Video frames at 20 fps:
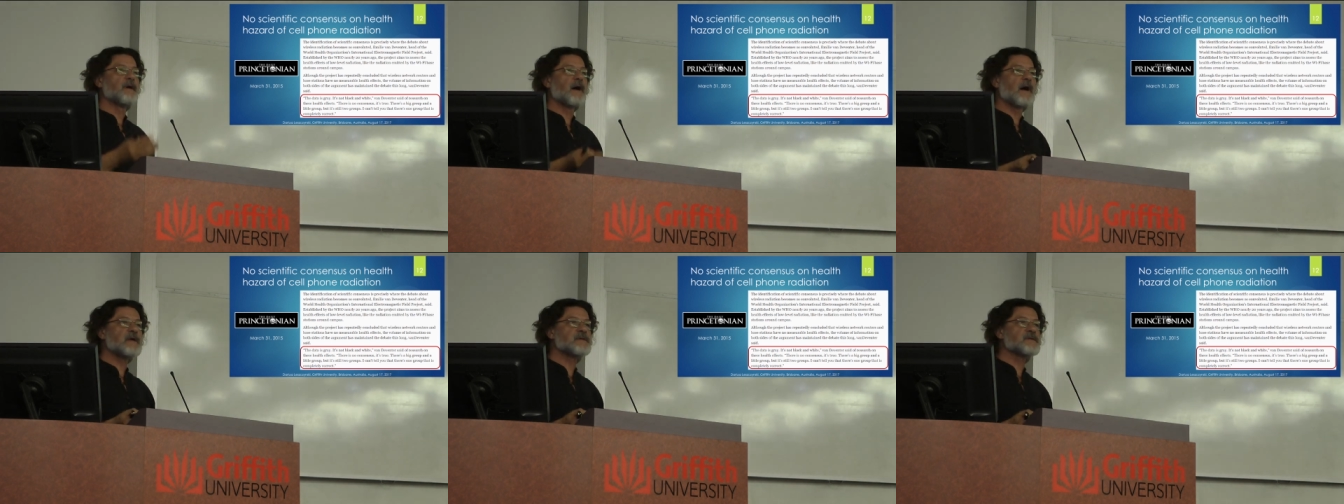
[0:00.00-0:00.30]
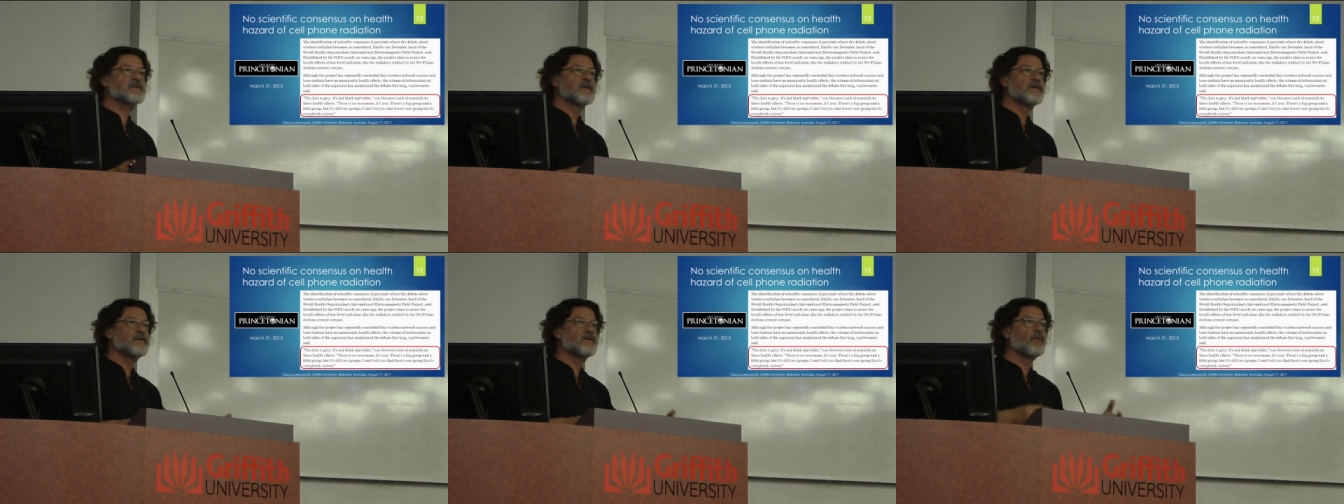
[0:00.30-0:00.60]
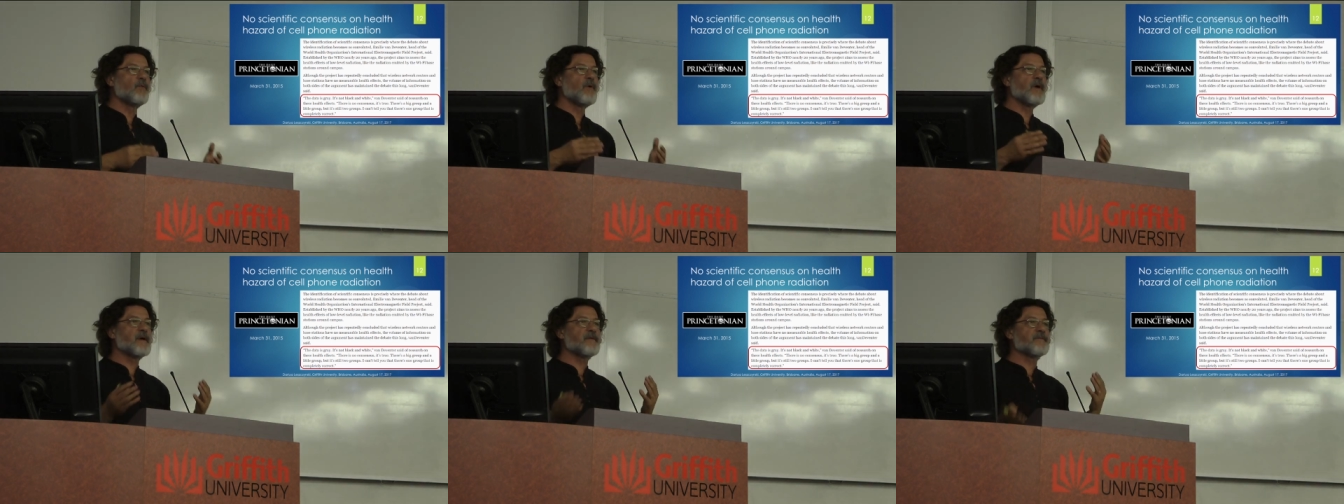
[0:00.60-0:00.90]
ask, do
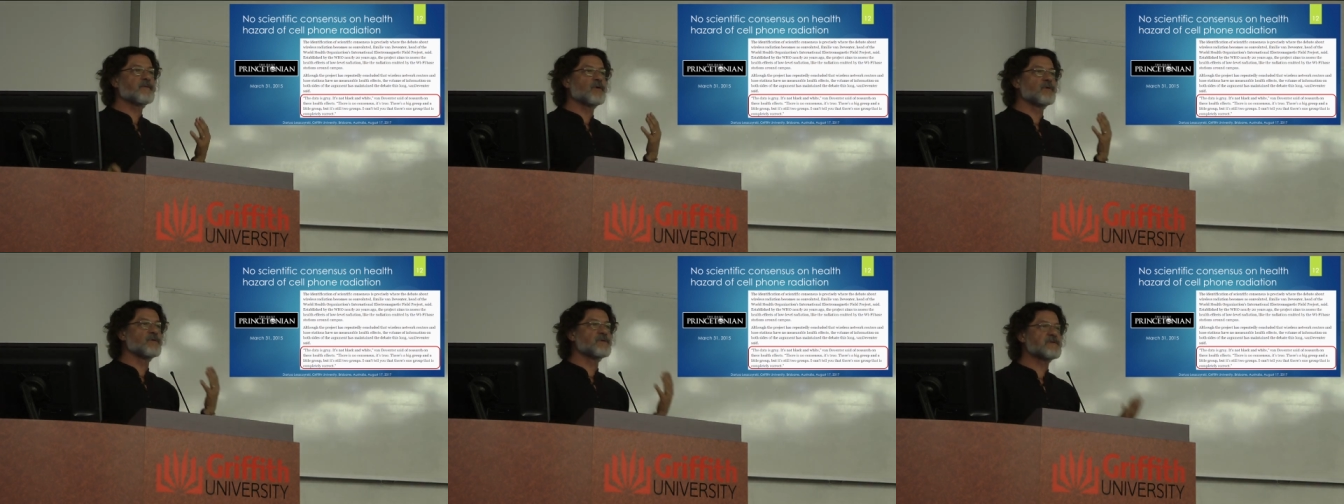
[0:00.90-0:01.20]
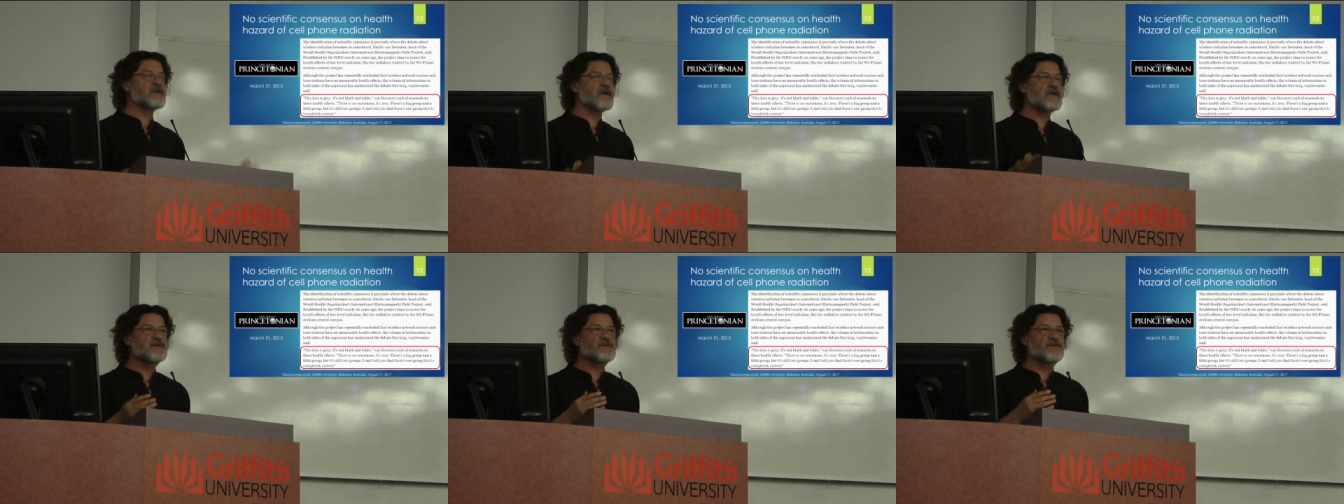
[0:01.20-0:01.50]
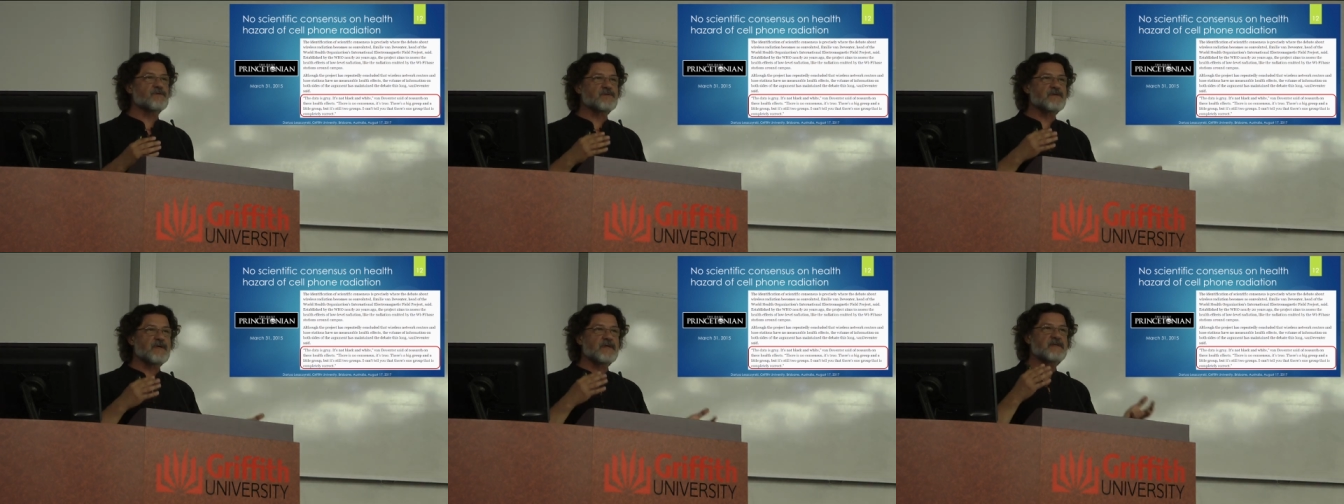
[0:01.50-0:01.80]
we have
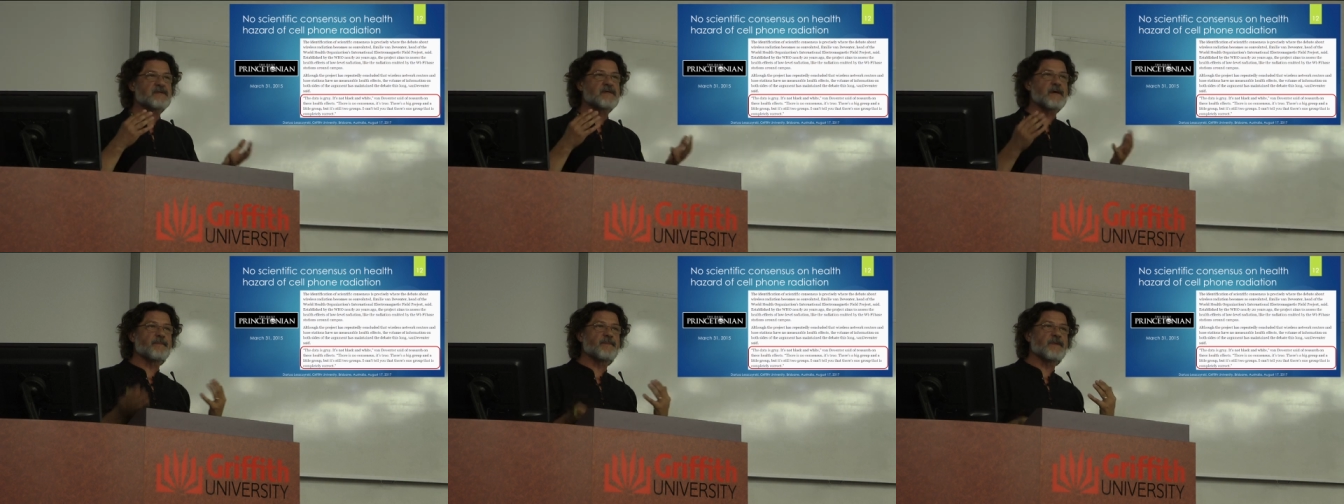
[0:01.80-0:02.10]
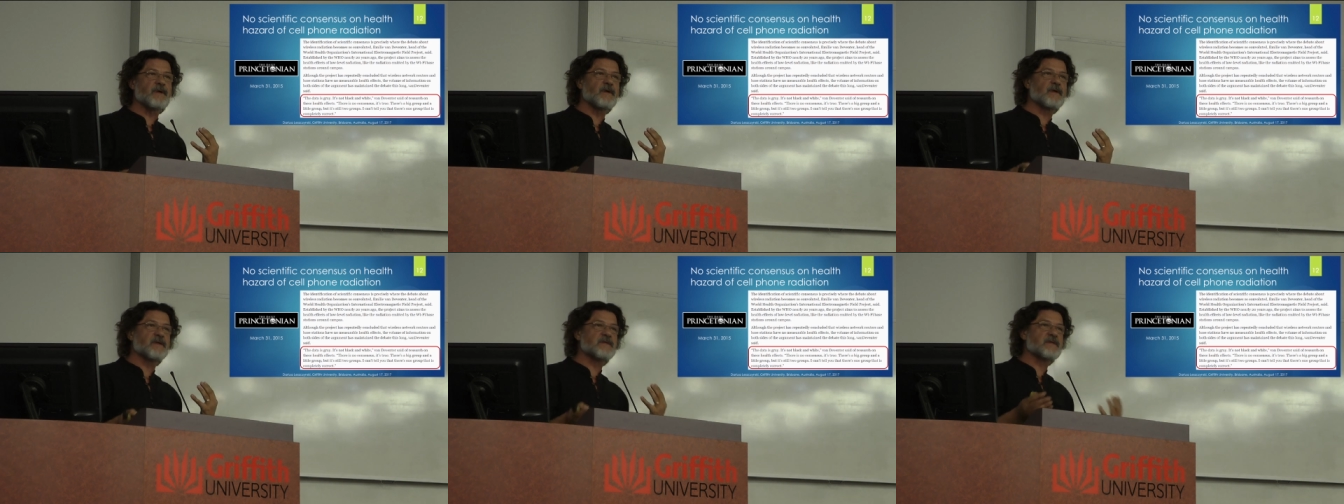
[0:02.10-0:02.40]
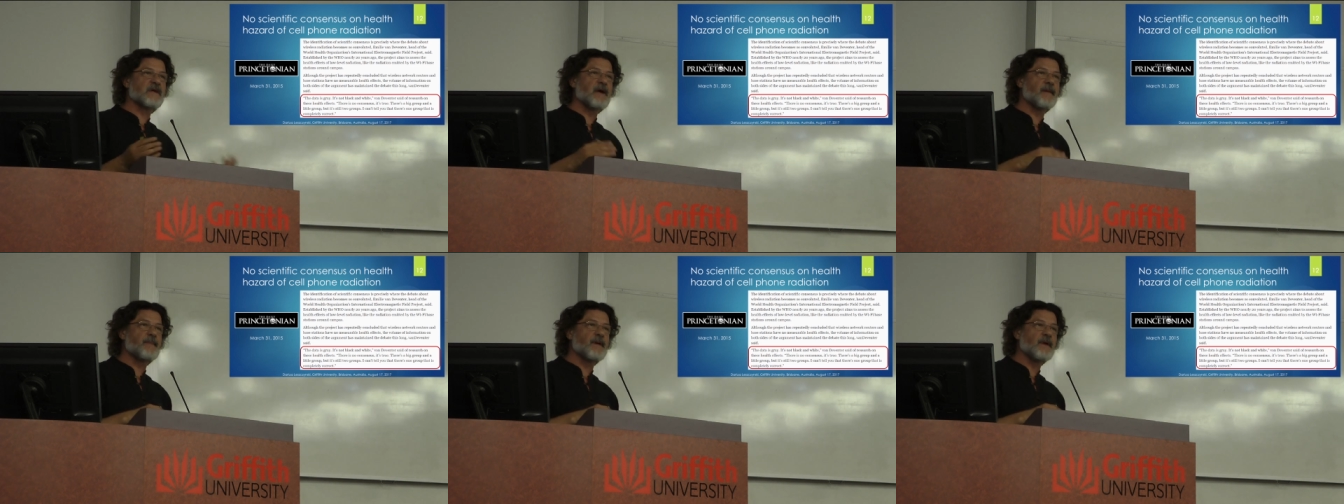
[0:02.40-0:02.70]
consensus that something is
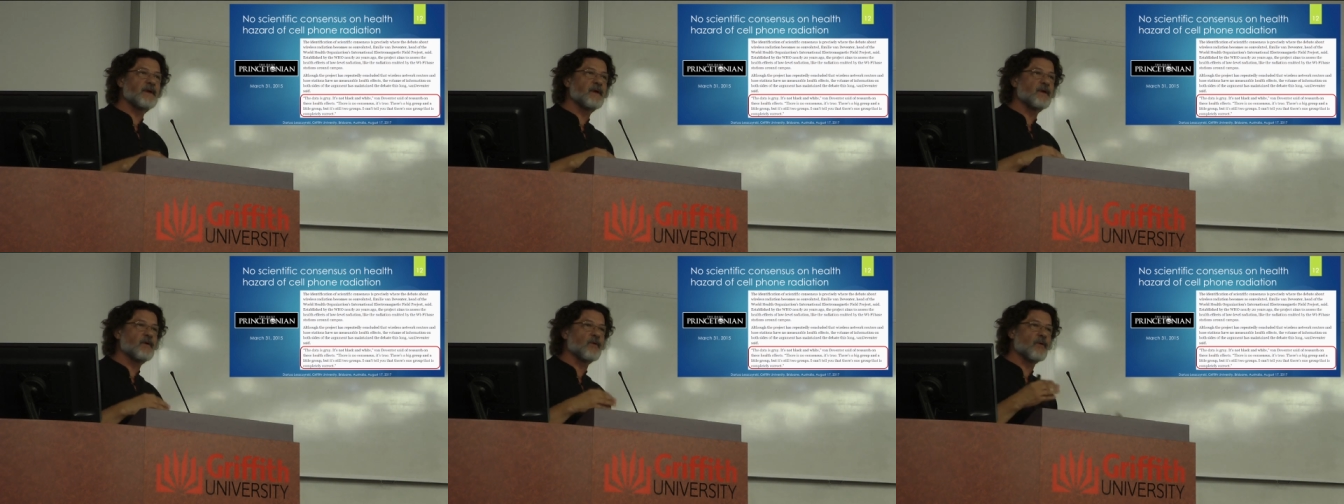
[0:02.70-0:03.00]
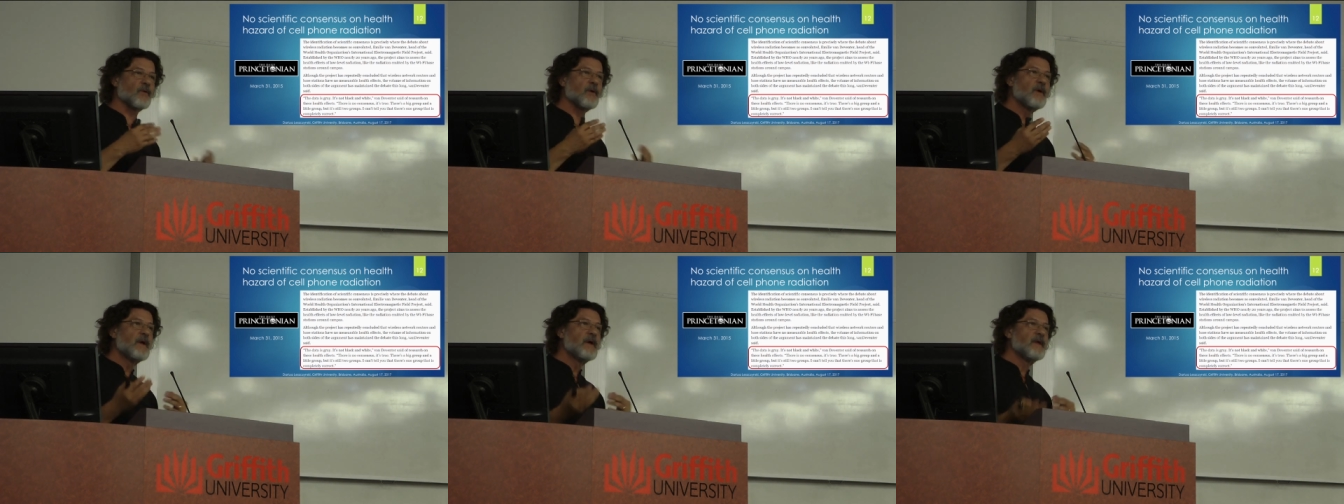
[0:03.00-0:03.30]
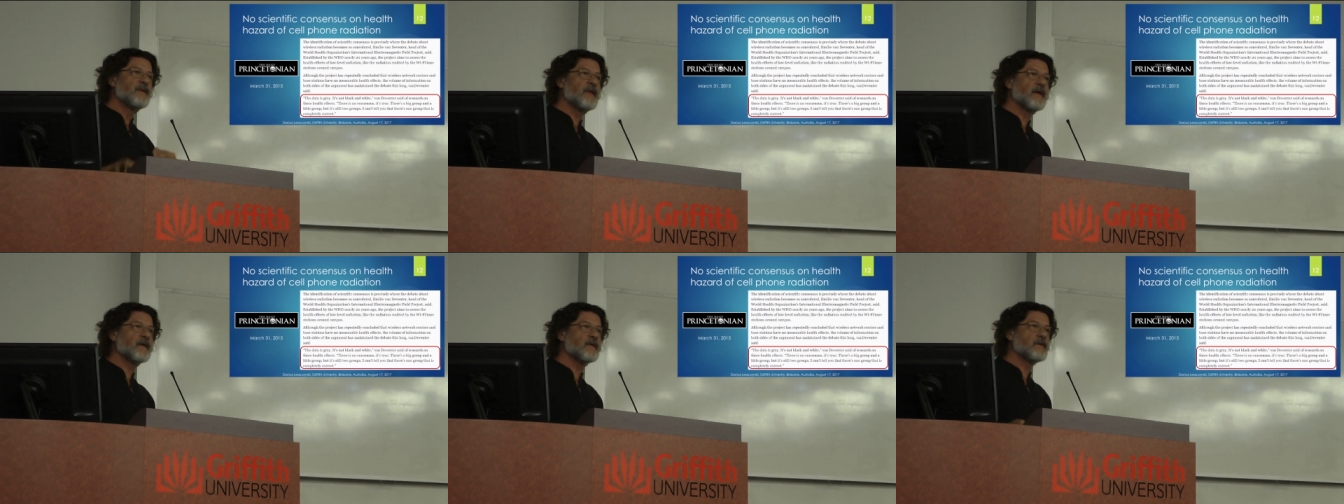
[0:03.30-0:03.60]
happening or
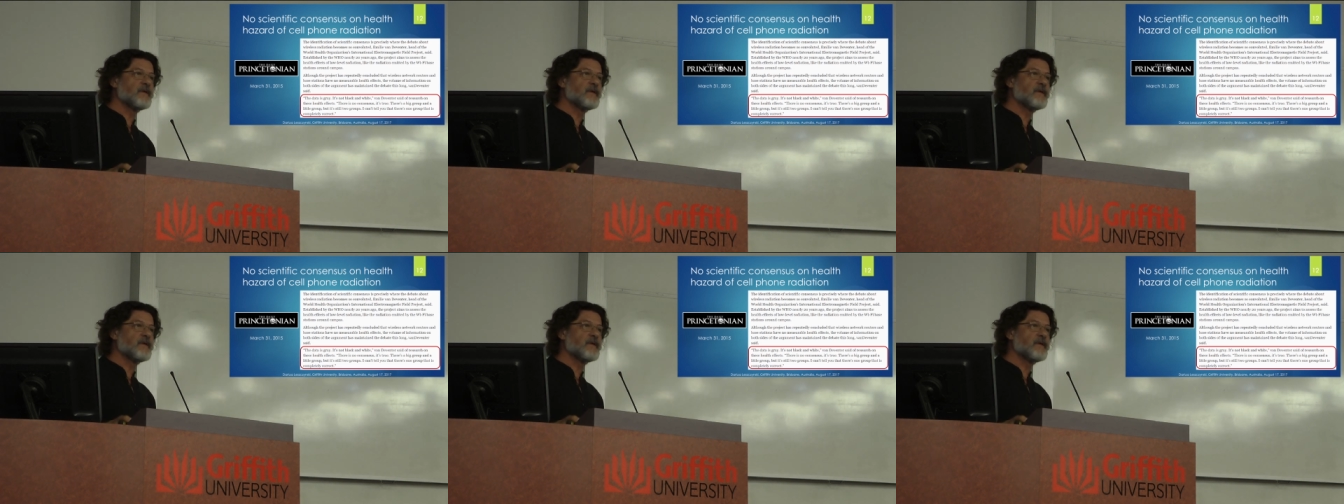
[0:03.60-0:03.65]
not,